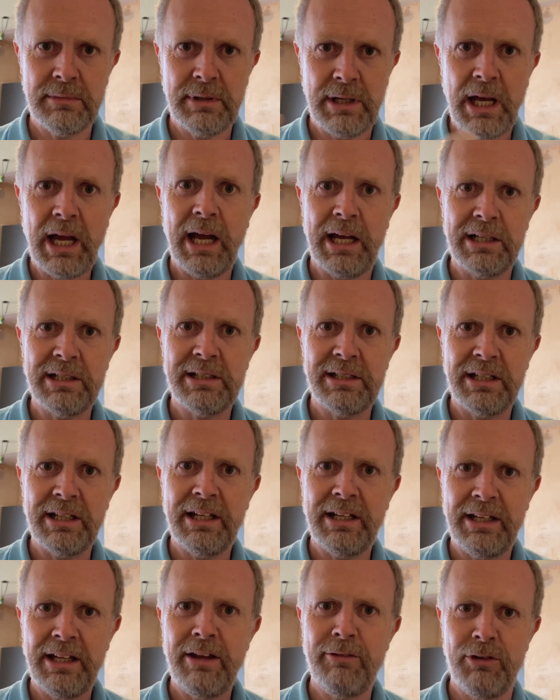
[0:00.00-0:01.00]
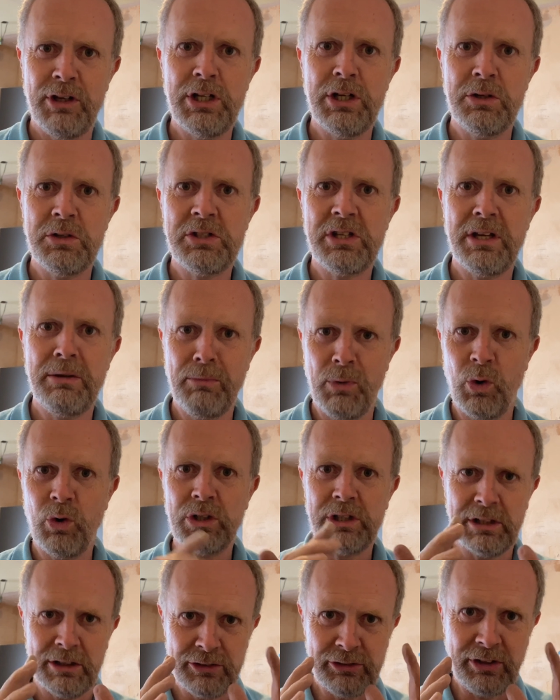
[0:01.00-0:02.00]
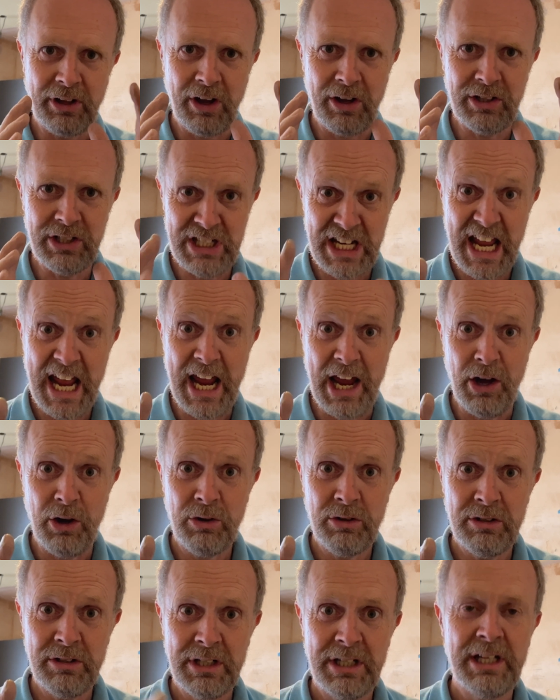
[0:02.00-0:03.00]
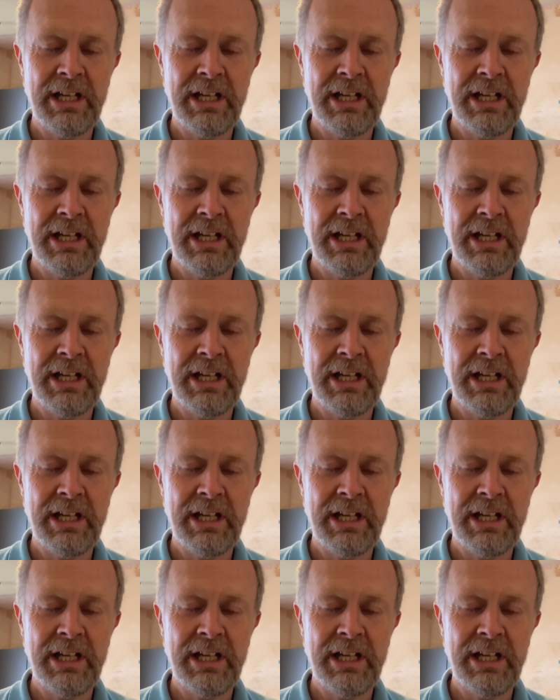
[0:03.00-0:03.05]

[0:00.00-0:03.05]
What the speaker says: And if you do see more, it'll start now.